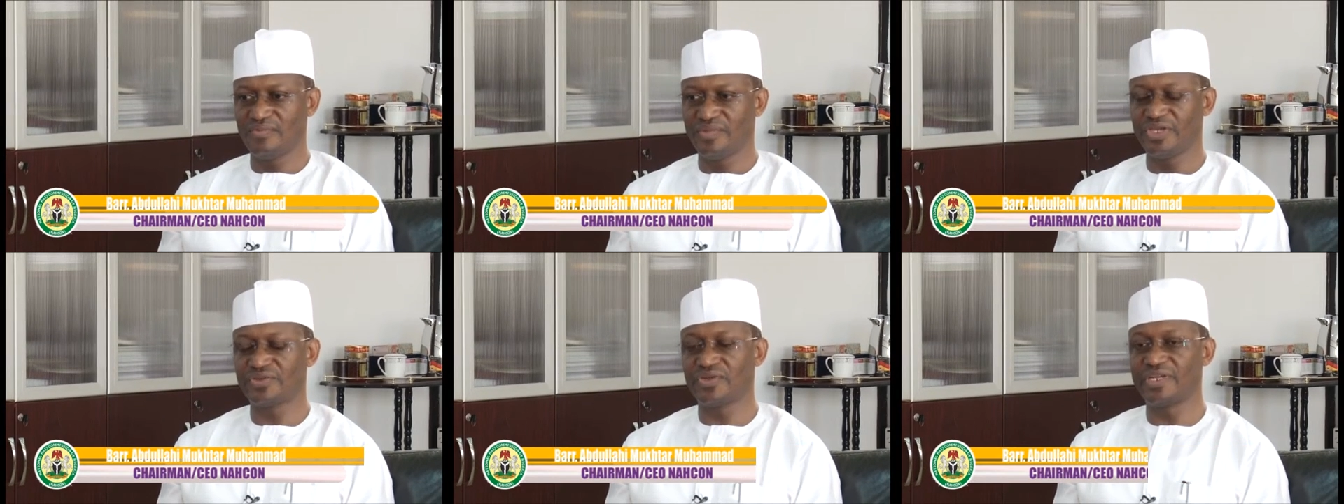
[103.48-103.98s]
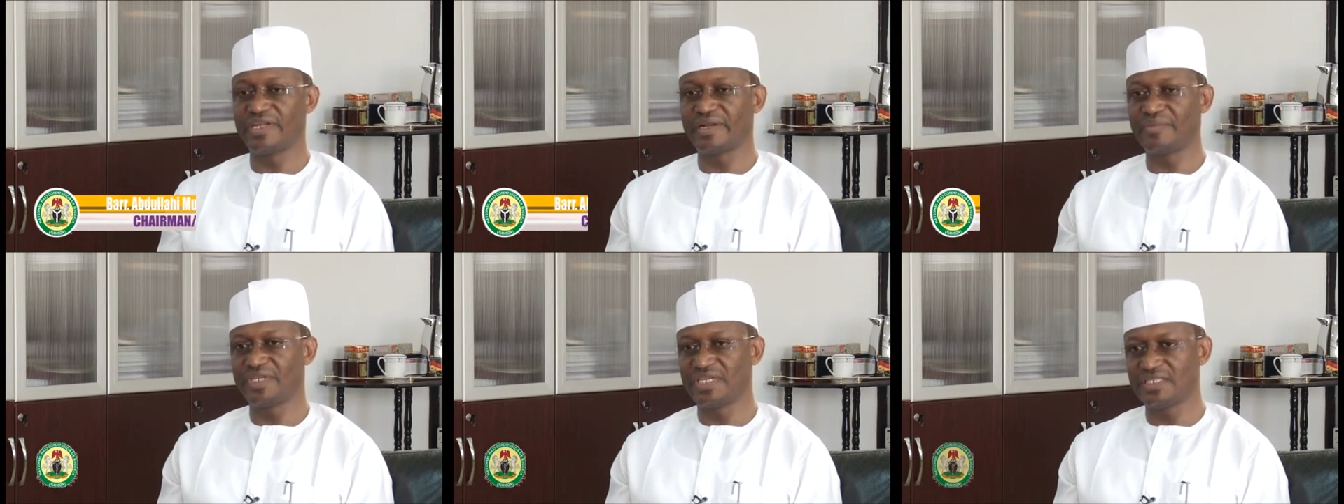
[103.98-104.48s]
based on the
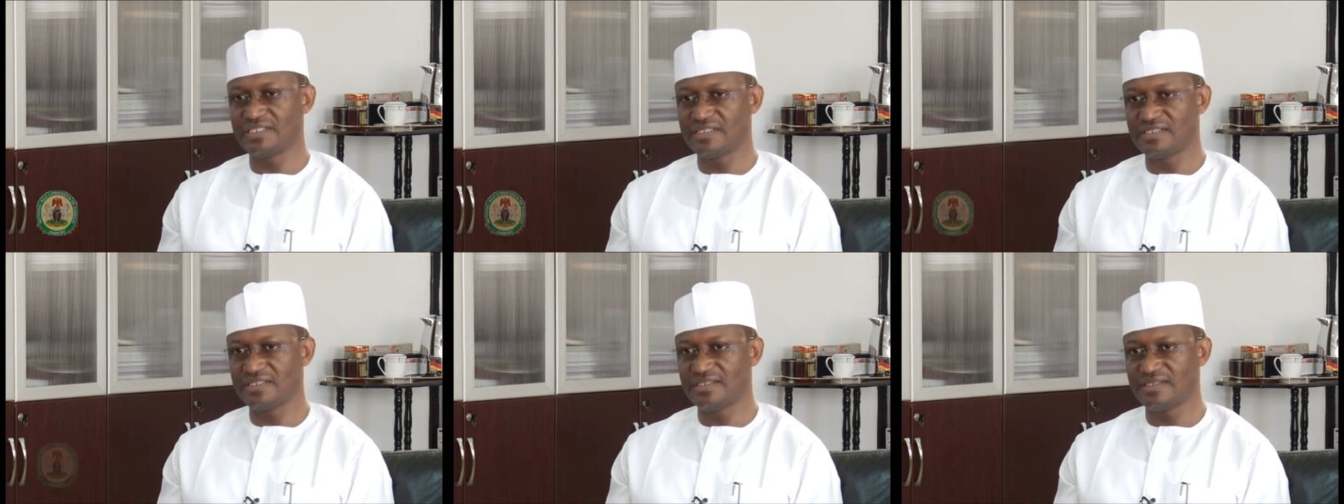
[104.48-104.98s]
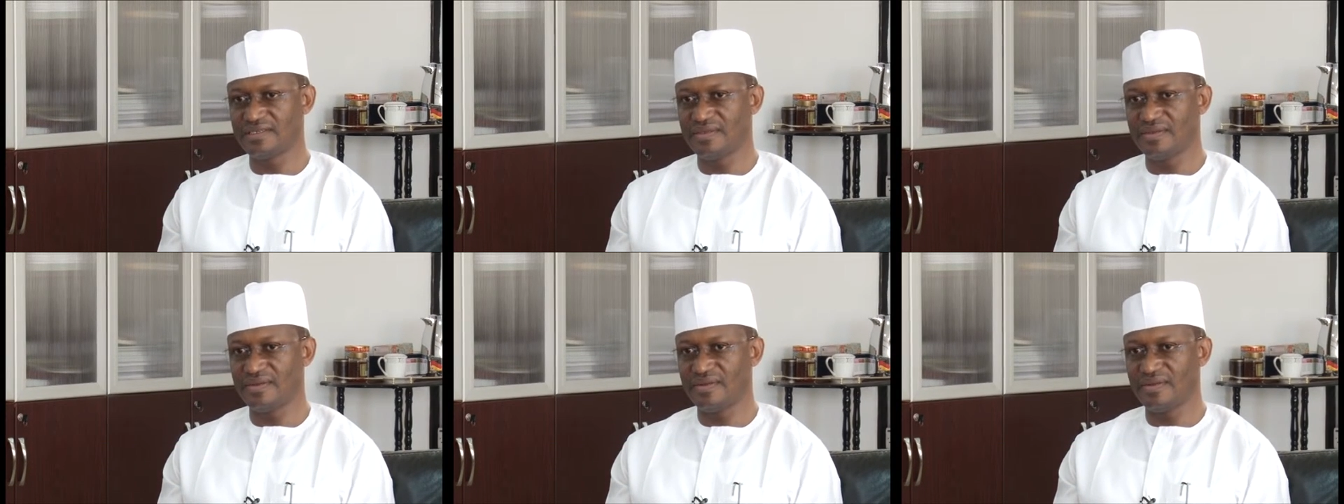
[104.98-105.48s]
remittances
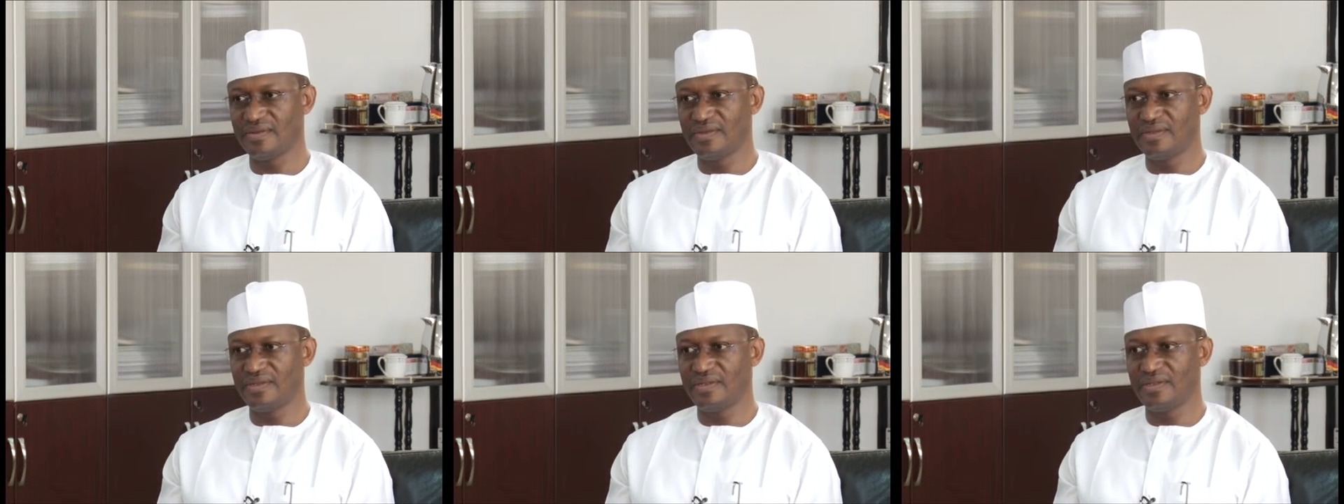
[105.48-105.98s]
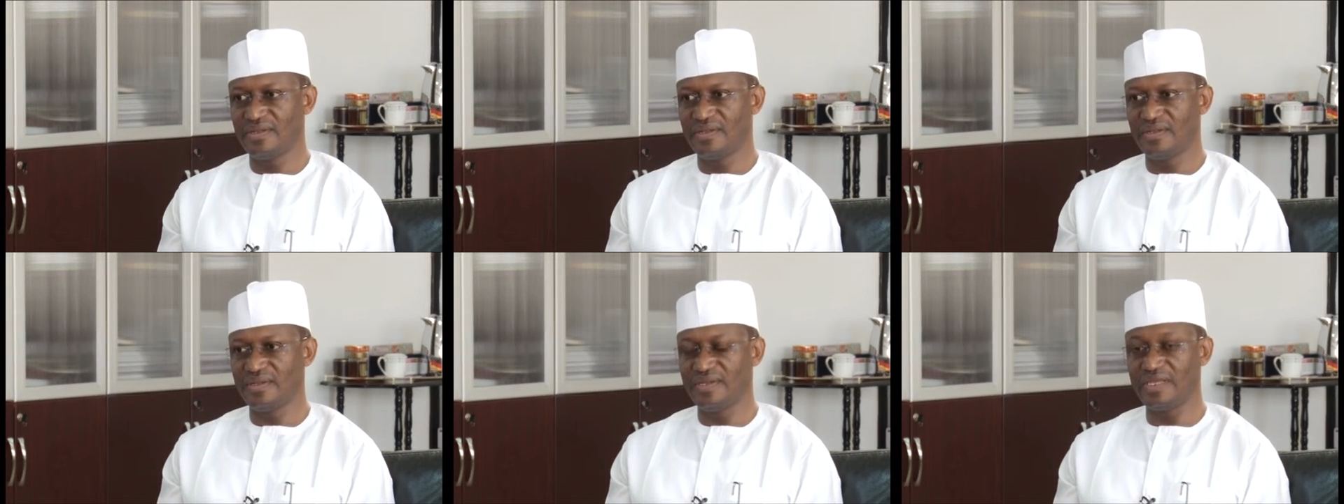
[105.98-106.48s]

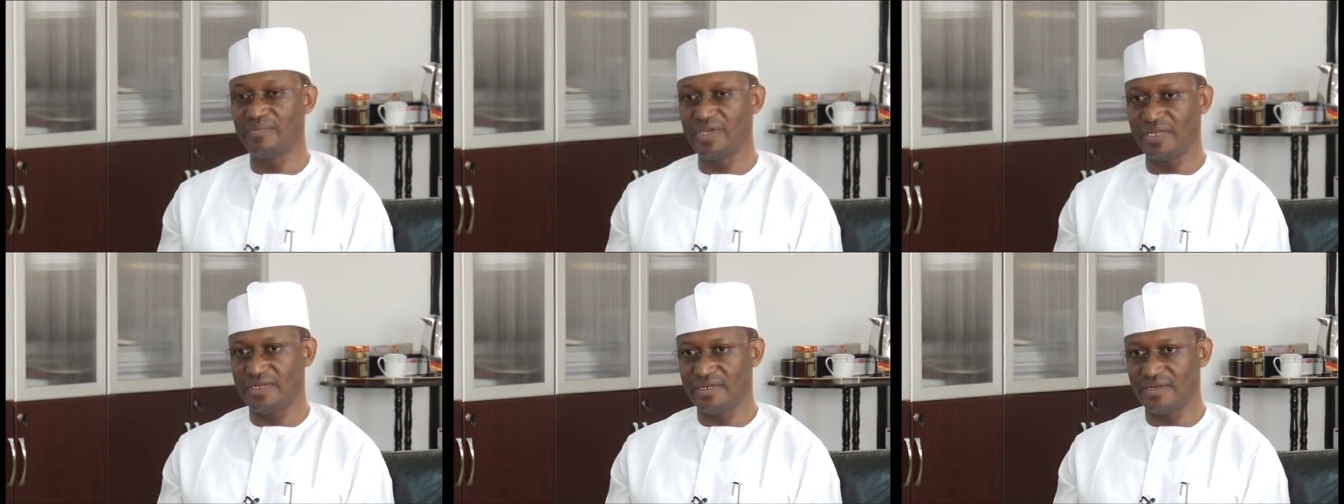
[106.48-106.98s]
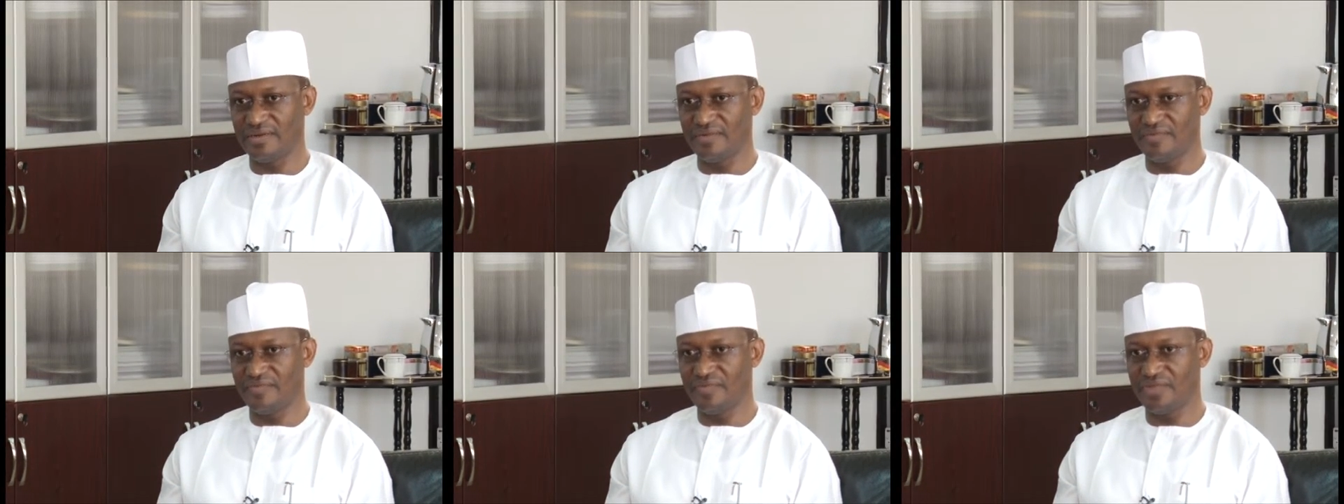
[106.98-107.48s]
they made
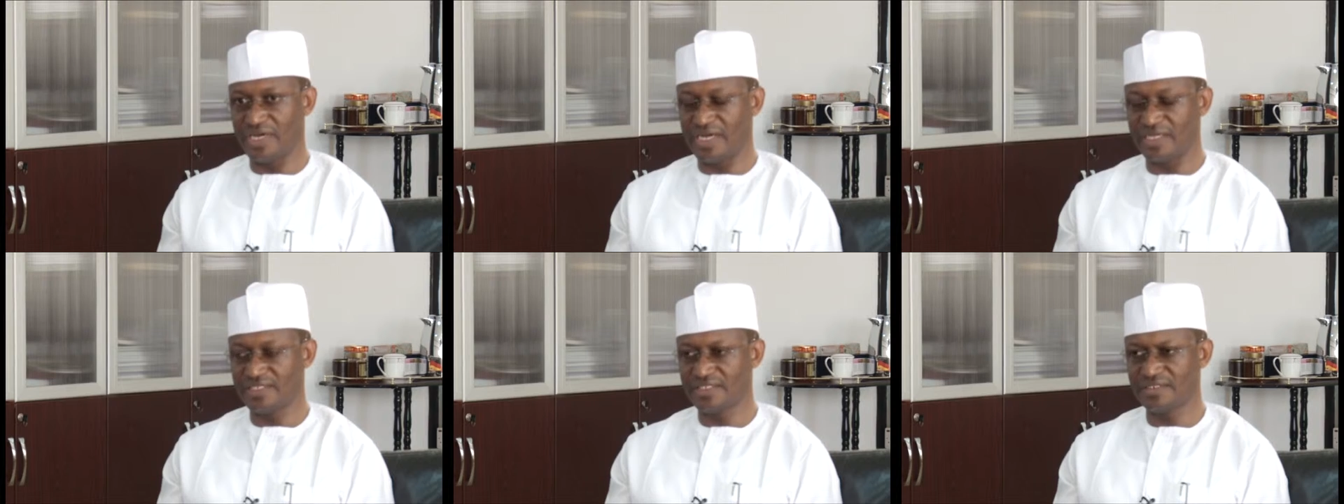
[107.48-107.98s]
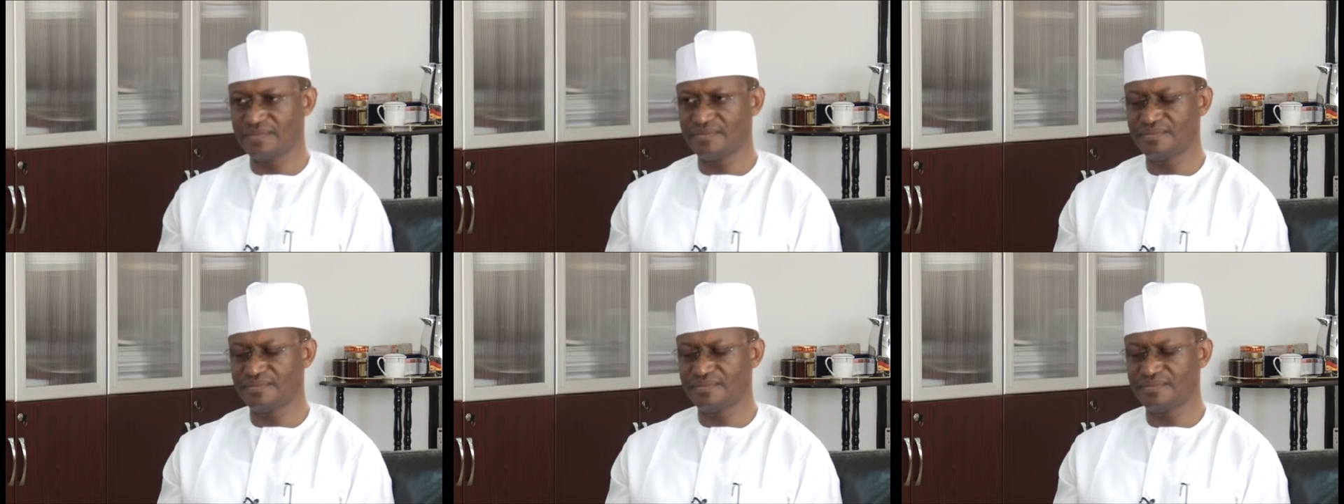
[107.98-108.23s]
for the Hajj.